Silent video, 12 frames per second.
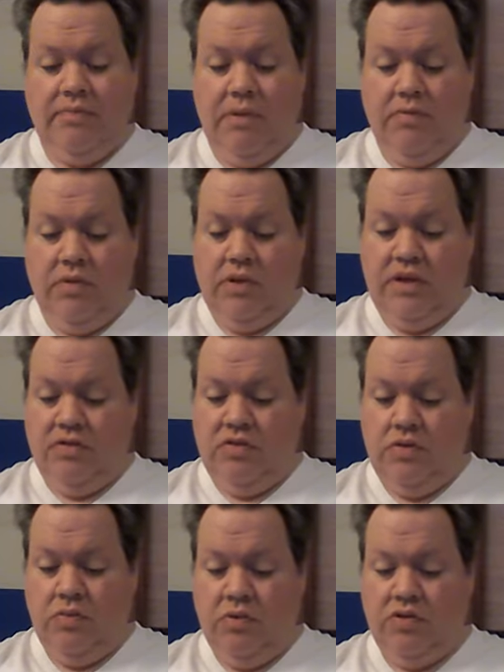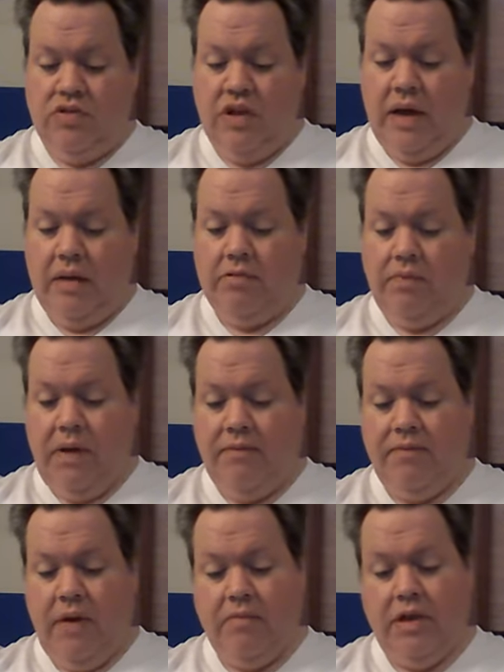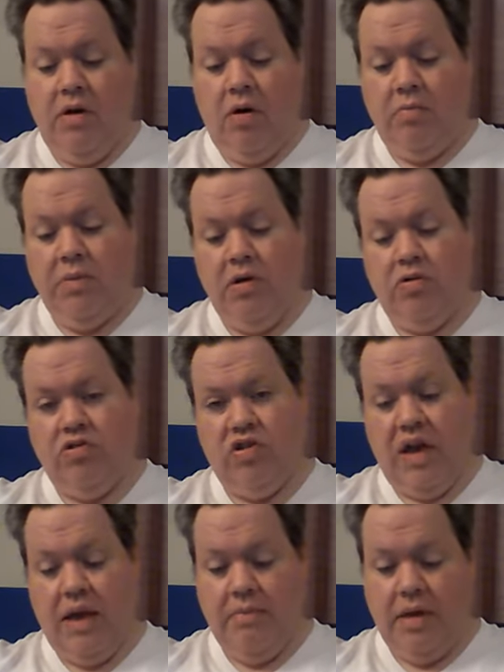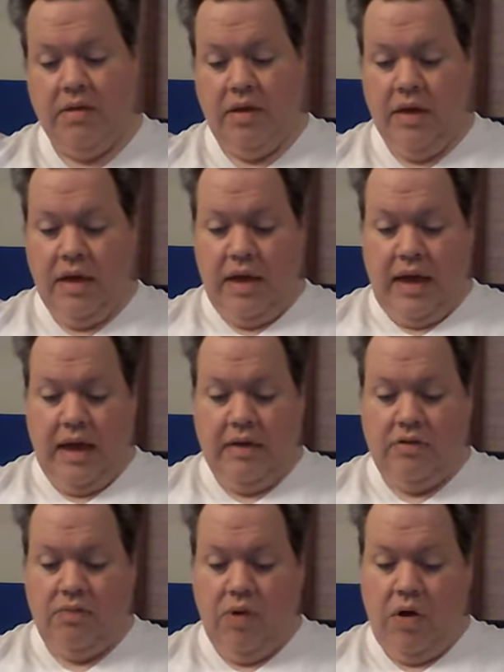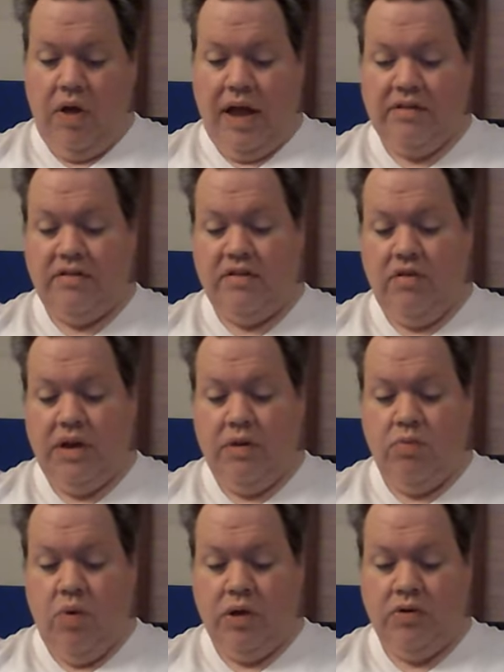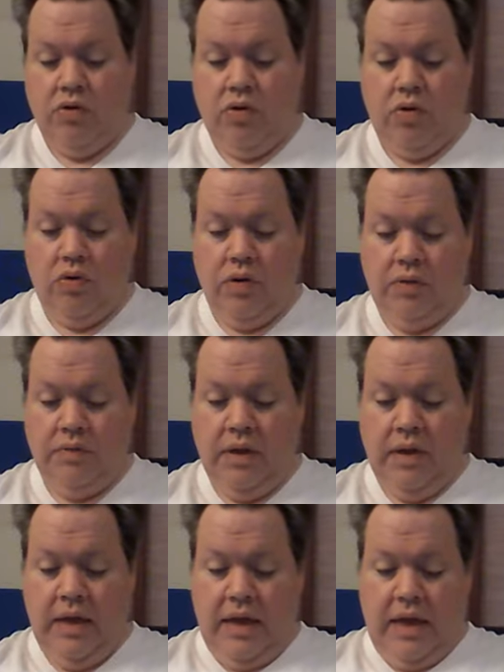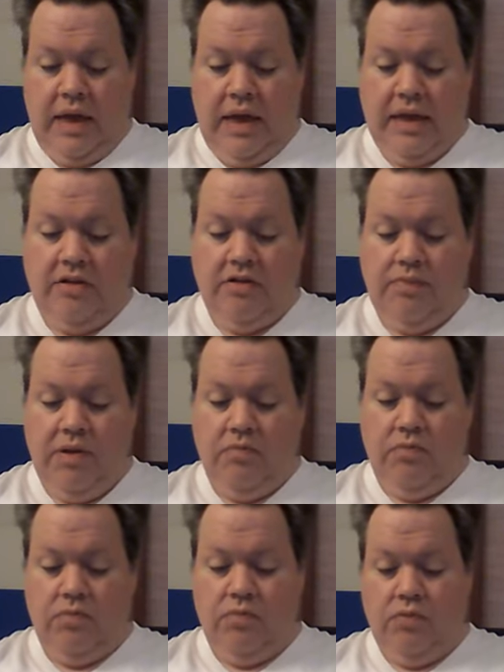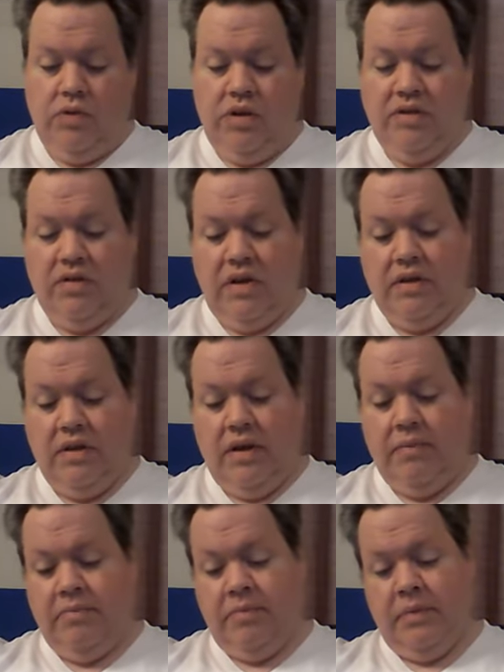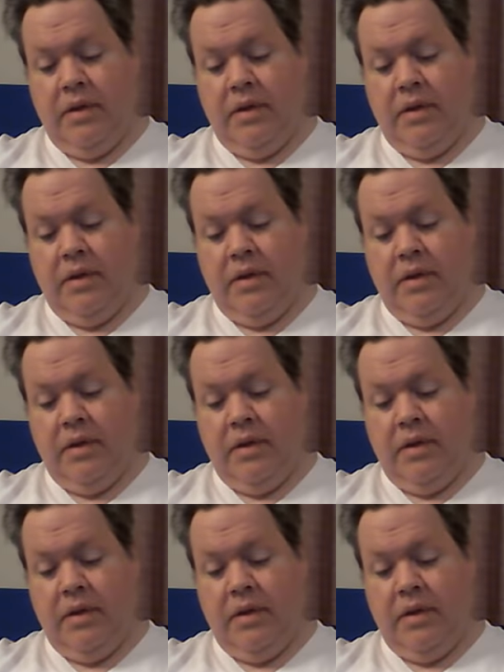been released numerous times by Family Home Entertainment as well as Sony Wonder, and it's been released on um,